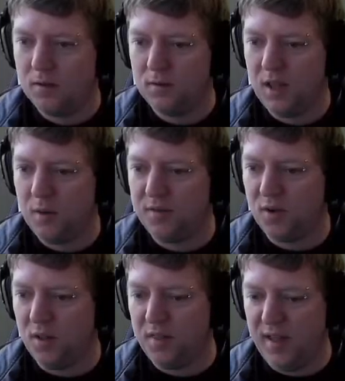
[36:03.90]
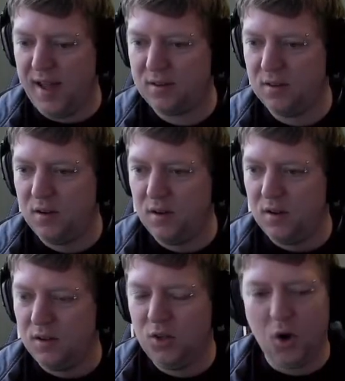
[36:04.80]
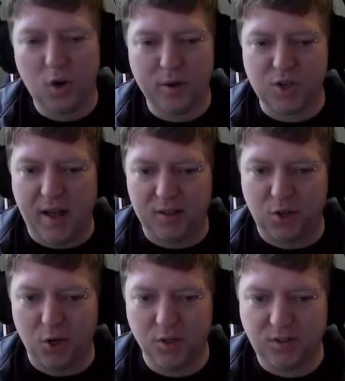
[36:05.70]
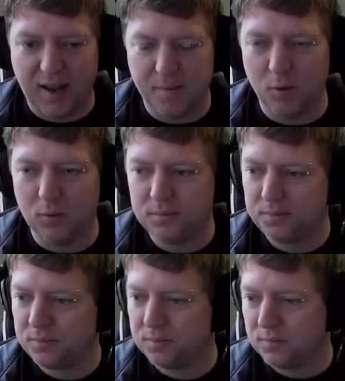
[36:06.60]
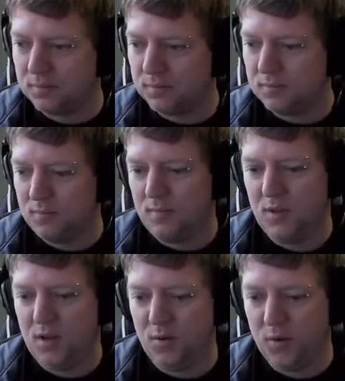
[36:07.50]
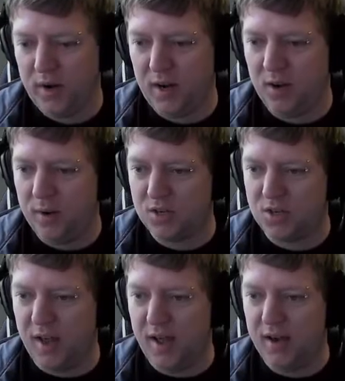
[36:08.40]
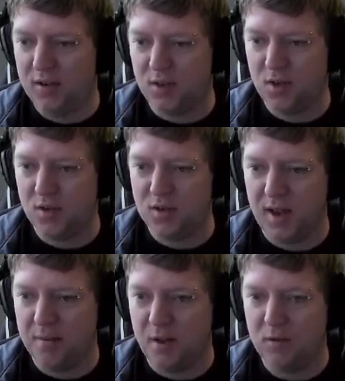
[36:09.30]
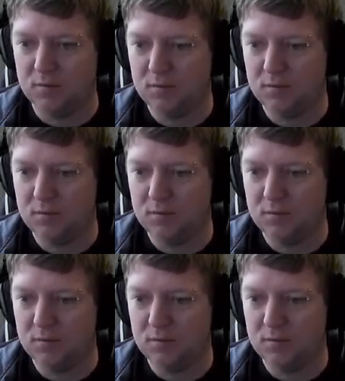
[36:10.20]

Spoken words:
Now we've got that. God, I wish I had a turntable. I really wish I had a turntable.